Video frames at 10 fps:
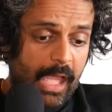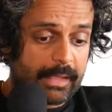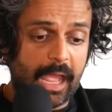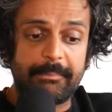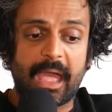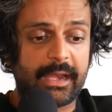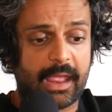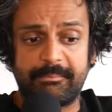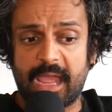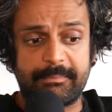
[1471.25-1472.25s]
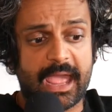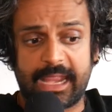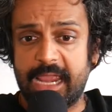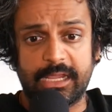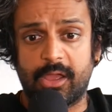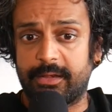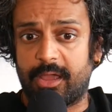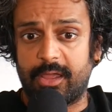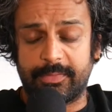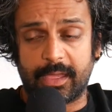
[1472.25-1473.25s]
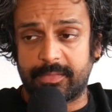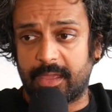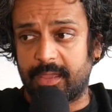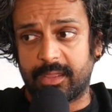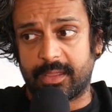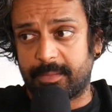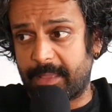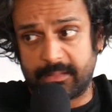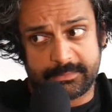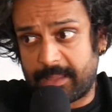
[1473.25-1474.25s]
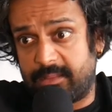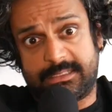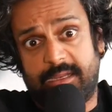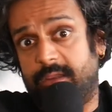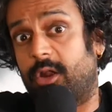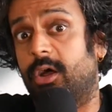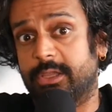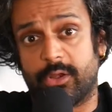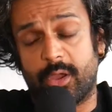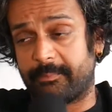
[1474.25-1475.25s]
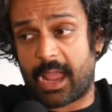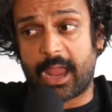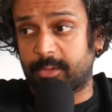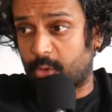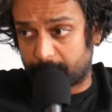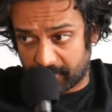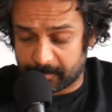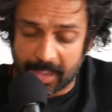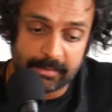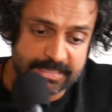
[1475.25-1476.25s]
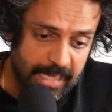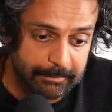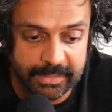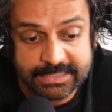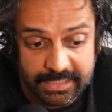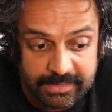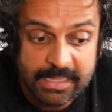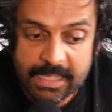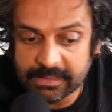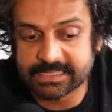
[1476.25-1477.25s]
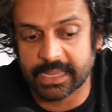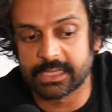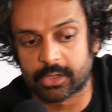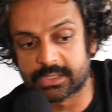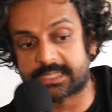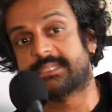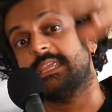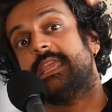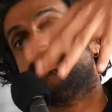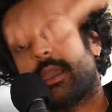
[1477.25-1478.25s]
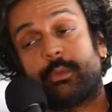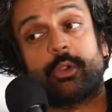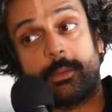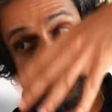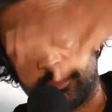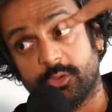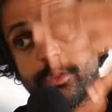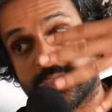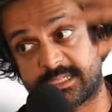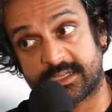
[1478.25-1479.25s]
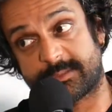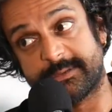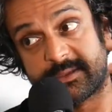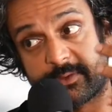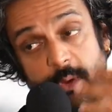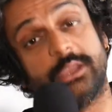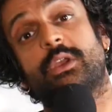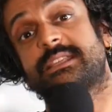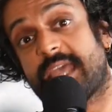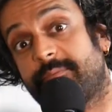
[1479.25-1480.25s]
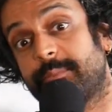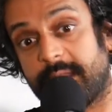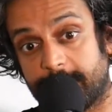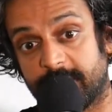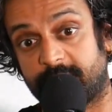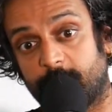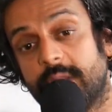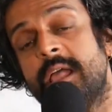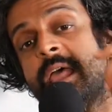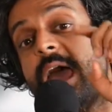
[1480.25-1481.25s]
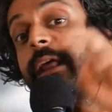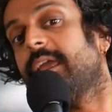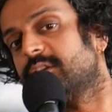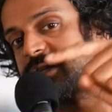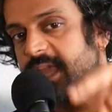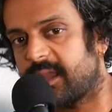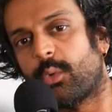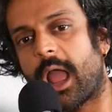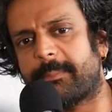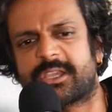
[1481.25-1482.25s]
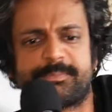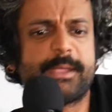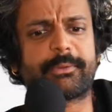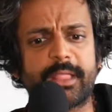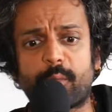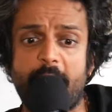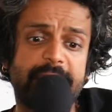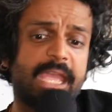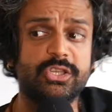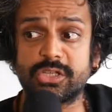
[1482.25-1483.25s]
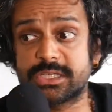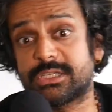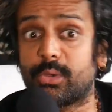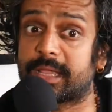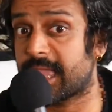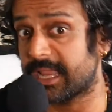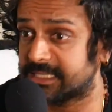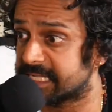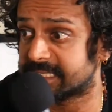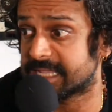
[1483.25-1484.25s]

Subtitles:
I'm not hating on the Palestine at all. You know, I'm hardcore pro Palestine, but it's like, listen, you're just seeing that we were able to do this in a specific way, and you guys haven't been able to do it. And I understand why, because people are like, why can't you just do what Gandhi